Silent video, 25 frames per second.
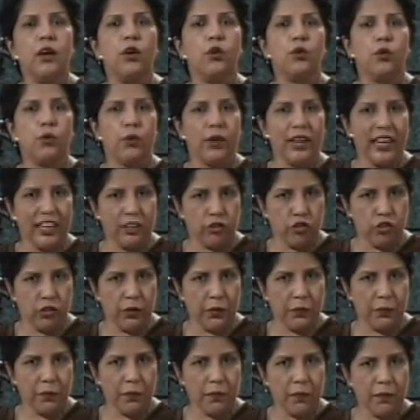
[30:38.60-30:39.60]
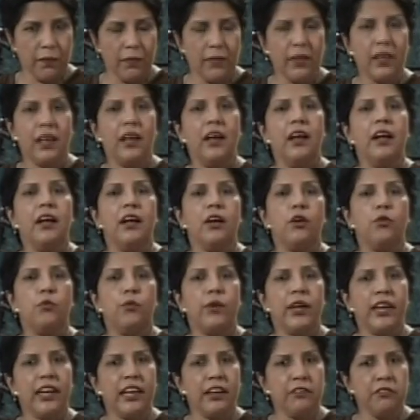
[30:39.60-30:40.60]
correction.
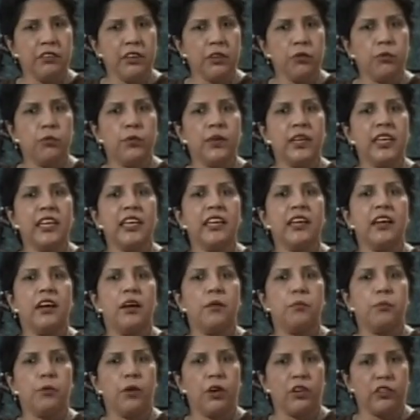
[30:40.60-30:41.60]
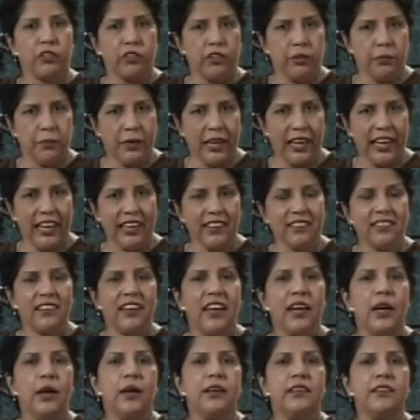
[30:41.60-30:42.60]
Whenever we approximate
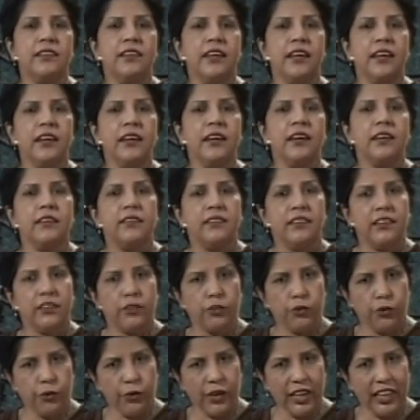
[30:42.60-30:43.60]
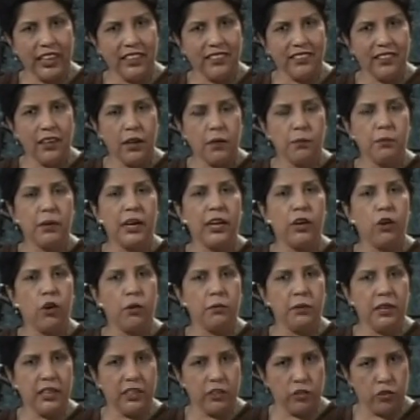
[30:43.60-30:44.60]
the discrete
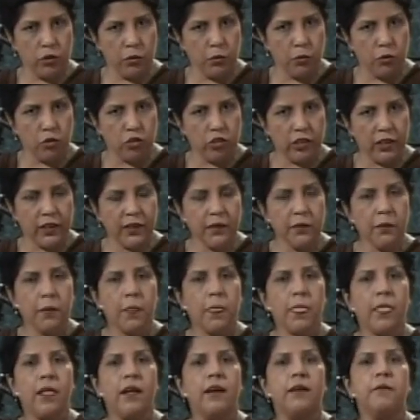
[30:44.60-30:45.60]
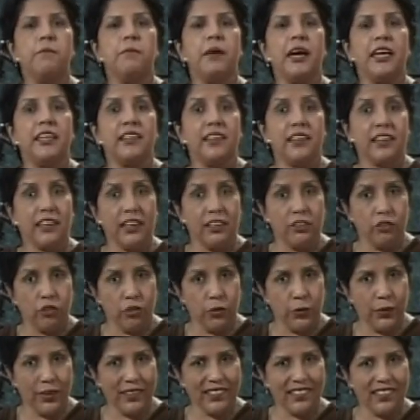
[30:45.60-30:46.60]
binomial distribution by the
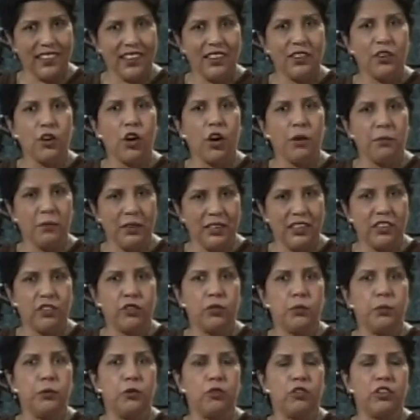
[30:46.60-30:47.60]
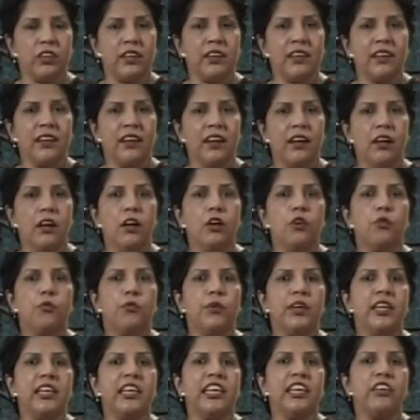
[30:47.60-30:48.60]
continuous normal distribution,
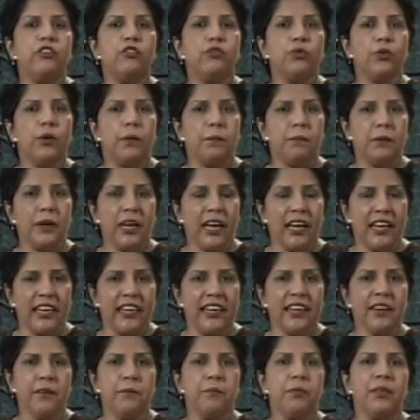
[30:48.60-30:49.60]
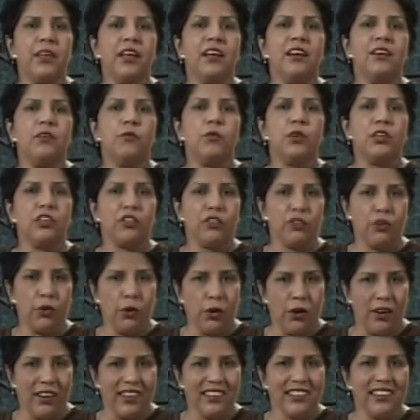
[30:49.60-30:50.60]
we need to apply what is
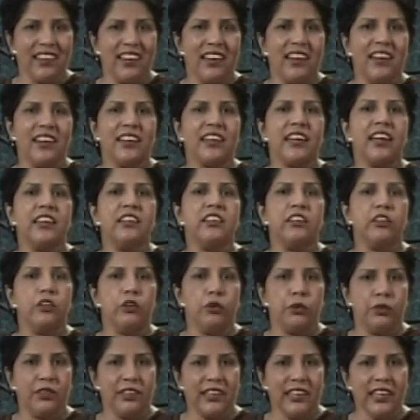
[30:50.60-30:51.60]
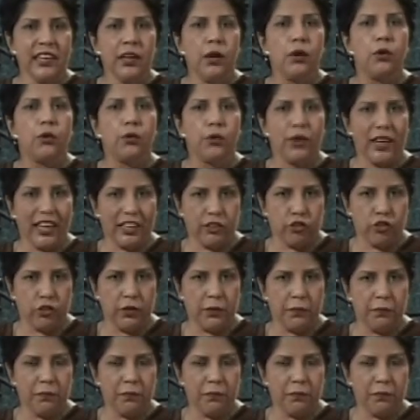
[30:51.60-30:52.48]
called continuity correction.